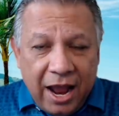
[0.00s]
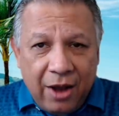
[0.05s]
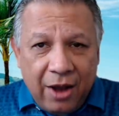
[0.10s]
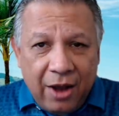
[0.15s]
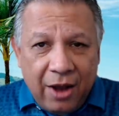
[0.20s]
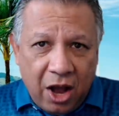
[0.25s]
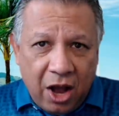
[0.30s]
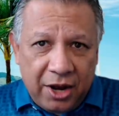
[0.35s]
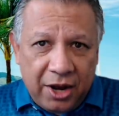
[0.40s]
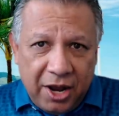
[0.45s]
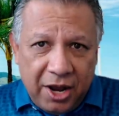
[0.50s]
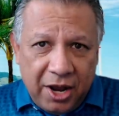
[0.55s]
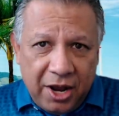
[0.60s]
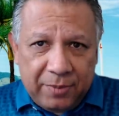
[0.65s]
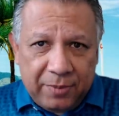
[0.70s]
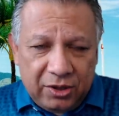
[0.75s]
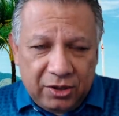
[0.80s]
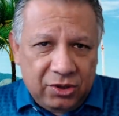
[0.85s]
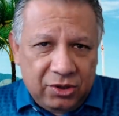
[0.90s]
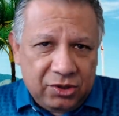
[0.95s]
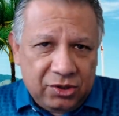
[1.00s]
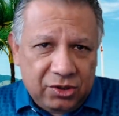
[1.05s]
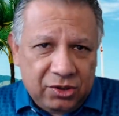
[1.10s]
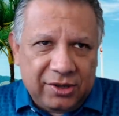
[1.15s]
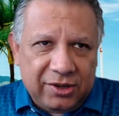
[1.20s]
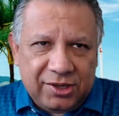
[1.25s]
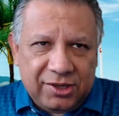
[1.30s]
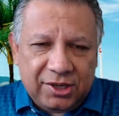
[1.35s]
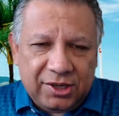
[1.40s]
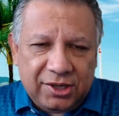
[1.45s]
now it's gone up. It used to
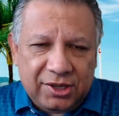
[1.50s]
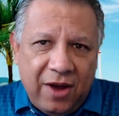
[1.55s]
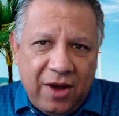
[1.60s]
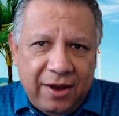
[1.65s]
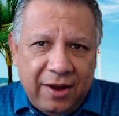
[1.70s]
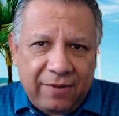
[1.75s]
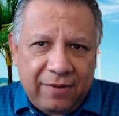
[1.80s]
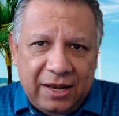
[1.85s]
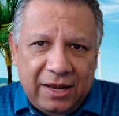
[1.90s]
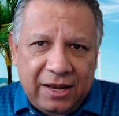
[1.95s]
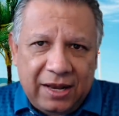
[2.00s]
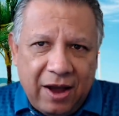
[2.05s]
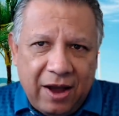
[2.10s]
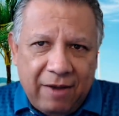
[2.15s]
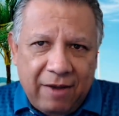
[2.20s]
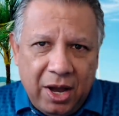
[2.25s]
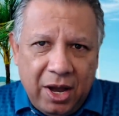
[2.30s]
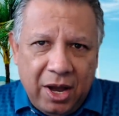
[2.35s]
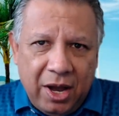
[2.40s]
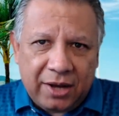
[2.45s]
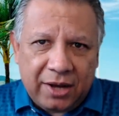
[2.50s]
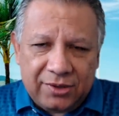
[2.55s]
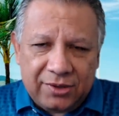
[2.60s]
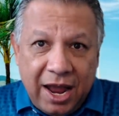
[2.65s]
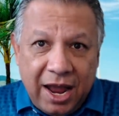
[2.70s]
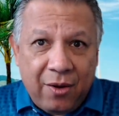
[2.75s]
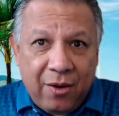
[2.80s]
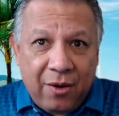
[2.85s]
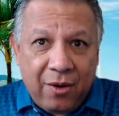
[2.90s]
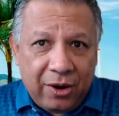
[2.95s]
be sixty-five, eighty-five bucks.
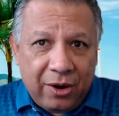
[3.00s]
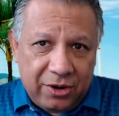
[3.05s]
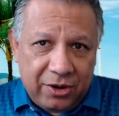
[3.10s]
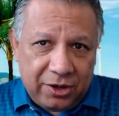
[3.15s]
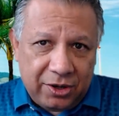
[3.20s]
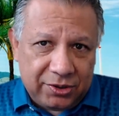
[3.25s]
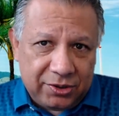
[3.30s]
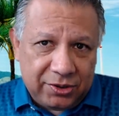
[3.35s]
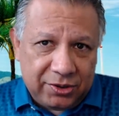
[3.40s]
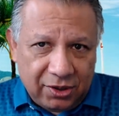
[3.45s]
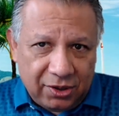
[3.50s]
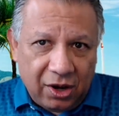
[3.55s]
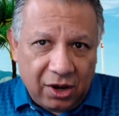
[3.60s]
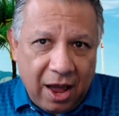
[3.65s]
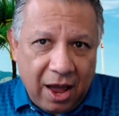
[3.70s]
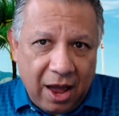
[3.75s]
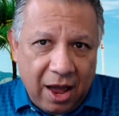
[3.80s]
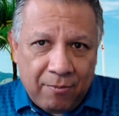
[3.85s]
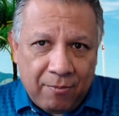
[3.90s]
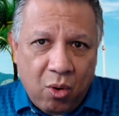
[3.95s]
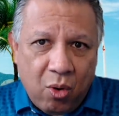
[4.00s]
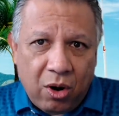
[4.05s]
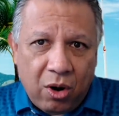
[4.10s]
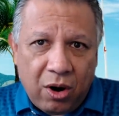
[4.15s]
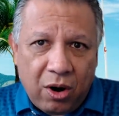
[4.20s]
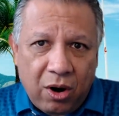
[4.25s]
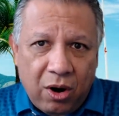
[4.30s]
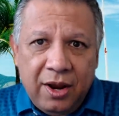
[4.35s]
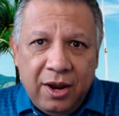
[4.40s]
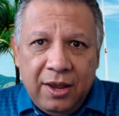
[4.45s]
Now I heard it's it's a lot
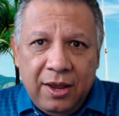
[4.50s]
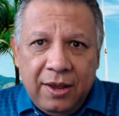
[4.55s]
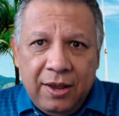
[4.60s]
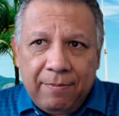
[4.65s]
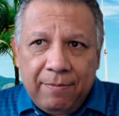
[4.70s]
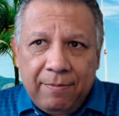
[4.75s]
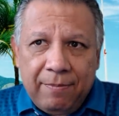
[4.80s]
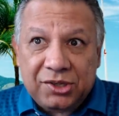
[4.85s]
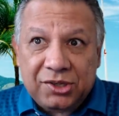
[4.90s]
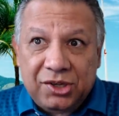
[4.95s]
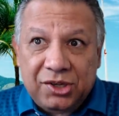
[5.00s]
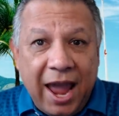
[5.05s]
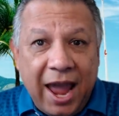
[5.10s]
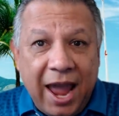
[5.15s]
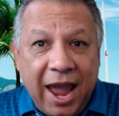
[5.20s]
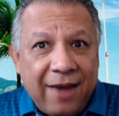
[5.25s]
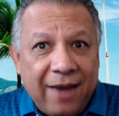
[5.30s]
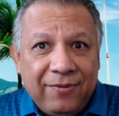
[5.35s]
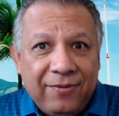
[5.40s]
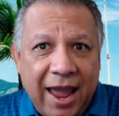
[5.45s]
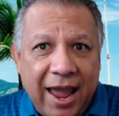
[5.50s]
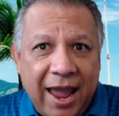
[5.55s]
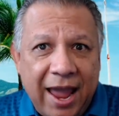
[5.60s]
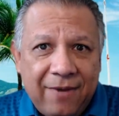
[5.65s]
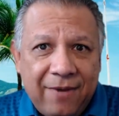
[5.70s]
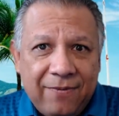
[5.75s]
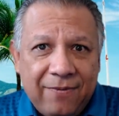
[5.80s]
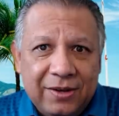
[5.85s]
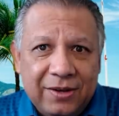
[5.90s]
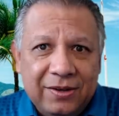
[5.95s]
more, because you have to
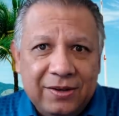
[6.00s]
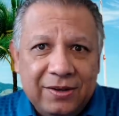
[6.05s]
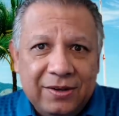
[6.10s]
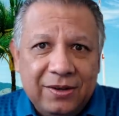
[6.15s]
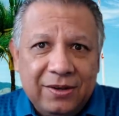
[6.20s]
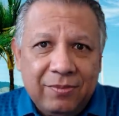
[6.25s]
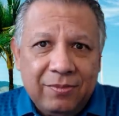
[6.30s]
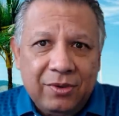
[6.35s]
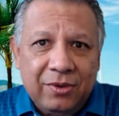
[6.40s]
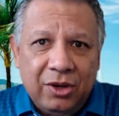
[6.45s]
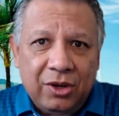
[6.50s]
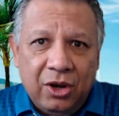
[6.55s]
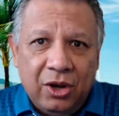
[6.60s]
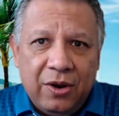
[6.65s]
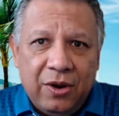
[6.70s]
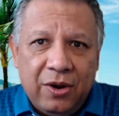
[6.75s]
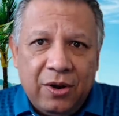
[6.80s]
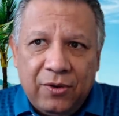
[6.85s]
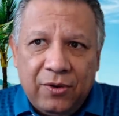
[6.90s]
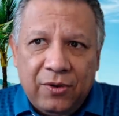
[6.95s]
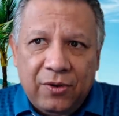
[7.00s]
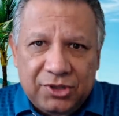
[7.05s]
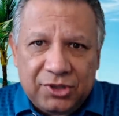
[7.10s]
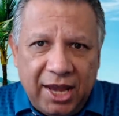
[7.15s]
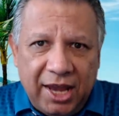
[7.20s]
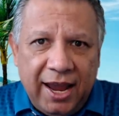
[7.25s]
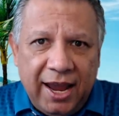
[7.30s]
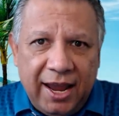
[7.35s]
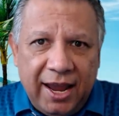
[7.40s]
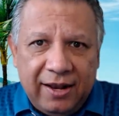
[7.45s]
have it, you know, if you're
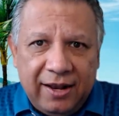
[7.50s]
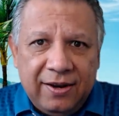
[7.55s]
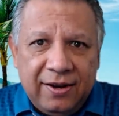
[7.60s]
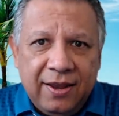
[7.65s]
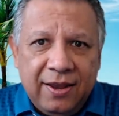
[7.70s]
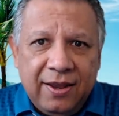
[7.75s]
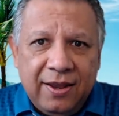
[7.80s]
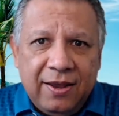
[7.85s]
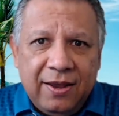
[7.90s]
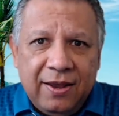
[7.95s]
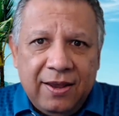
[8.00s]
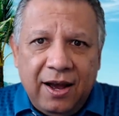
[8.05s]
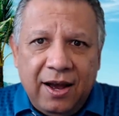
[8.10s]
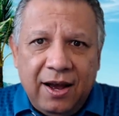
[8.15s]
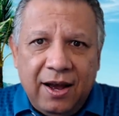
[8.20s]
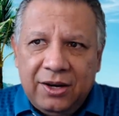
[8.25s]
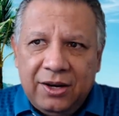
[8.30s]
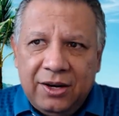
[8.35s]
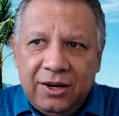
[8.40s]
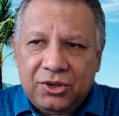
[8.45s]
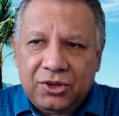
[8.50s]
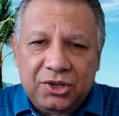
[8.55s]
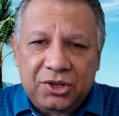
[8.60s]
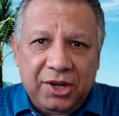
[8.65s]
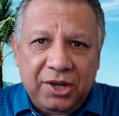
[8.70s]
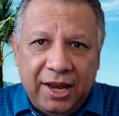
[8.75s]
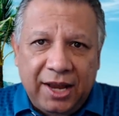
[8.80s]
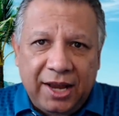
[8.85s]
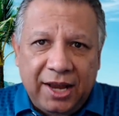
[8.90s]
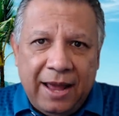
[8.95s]
sane. Uh, unless you're
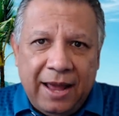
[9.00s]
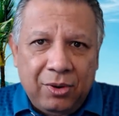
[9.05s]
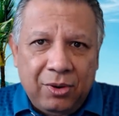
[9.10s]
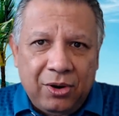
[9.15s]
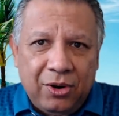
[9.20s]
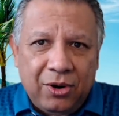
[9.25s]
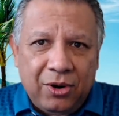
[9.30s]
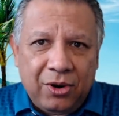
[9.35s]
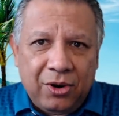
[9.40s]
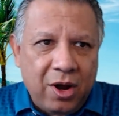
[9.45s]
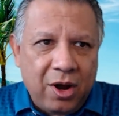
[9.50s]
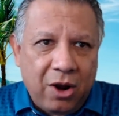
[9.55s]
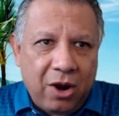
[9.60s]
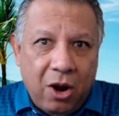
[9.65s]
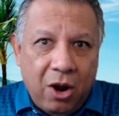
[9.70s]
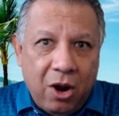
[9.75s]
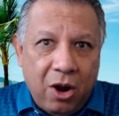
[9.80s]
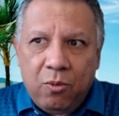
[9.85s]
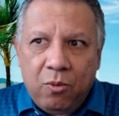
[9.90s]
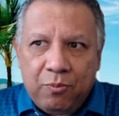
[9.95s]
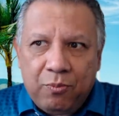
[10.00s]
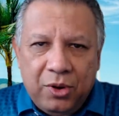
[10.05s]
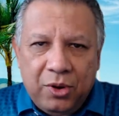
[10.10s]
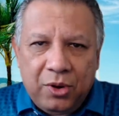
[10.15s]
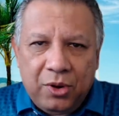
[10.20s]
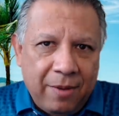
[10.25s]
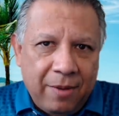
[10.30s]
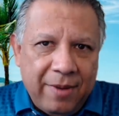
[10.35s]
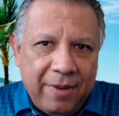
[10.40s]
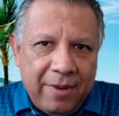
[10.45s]
just a gambler and you want to hope
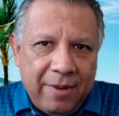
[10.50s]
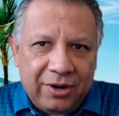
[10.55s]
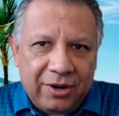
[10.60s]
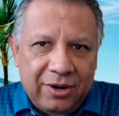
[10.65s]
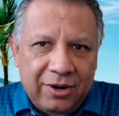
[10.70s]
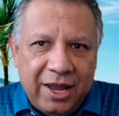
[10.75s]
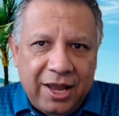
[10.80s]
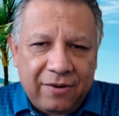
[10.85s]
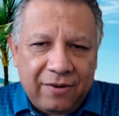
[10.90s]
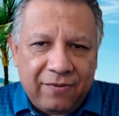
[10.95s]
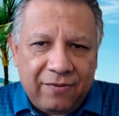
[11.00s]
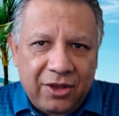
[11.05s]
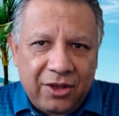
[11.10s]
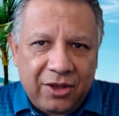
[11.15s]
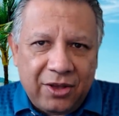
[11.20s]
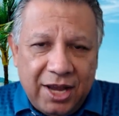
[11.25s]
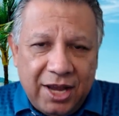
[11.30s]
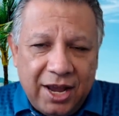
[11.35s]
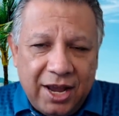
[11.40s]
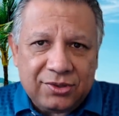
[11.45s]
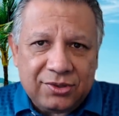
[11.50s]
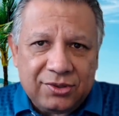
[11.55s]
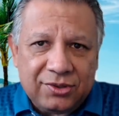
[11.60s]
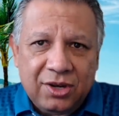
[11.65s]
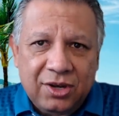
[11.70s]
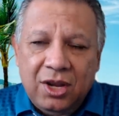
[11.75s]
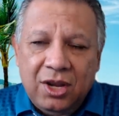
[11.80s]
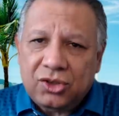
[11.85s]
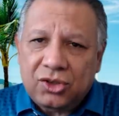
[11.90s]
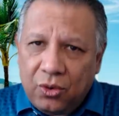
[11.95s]
you come out negative on the
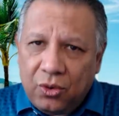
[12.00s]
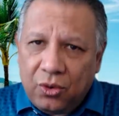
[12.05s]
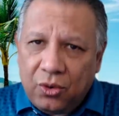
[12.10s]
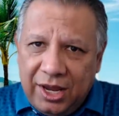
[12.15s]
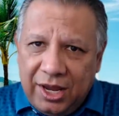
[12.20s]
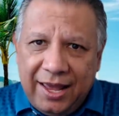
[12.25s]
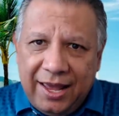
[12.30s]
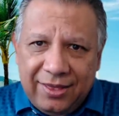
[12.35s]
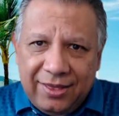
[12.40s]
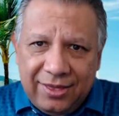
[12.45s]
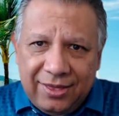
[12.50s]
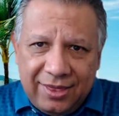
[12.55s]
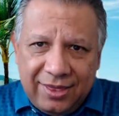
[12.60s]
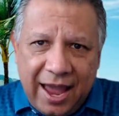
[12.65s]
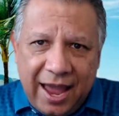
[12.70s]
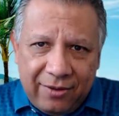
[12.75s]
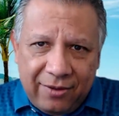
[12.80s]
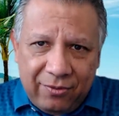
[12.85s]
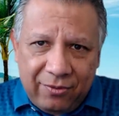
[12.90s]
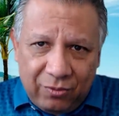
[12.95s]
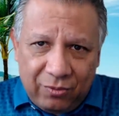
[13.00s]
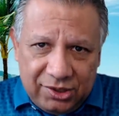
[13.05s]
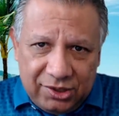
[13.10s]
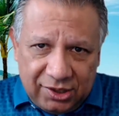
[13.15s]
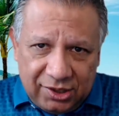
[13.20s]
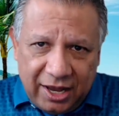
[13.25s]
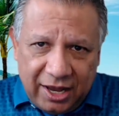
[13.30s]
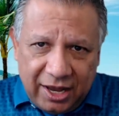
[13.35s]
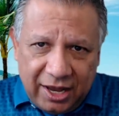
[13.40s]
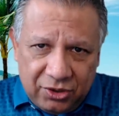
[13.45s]
test. So get that
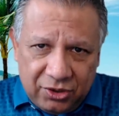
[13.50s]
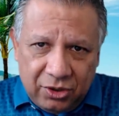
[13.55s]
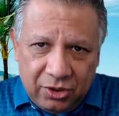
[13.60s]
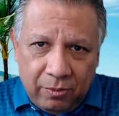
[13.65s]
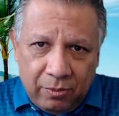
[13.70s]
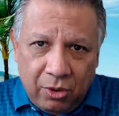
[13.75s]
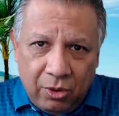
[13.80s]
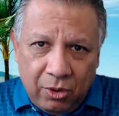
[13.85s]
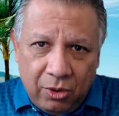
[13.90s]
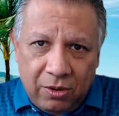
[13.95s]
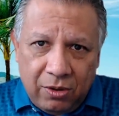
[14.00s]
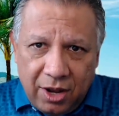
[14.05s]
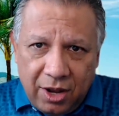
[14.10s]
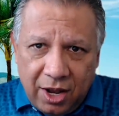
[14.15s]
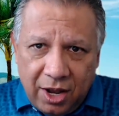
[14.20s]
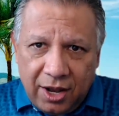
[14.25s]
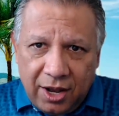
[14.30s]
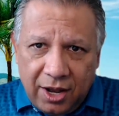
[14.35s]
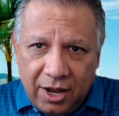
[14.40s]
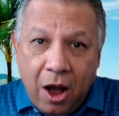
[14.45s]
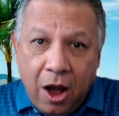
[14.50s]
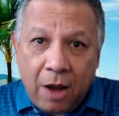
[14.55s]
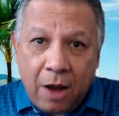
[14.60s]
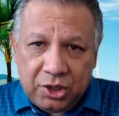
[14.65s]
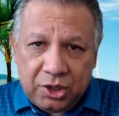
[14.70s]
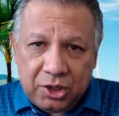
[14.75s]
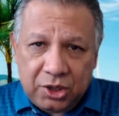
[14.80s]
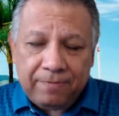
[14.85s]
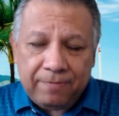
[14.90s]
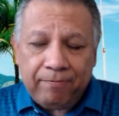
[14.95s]
reschedulable uh,
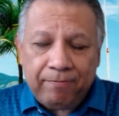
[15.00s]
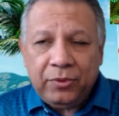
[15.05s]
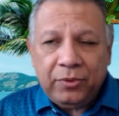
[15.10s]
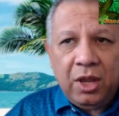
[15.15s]
option.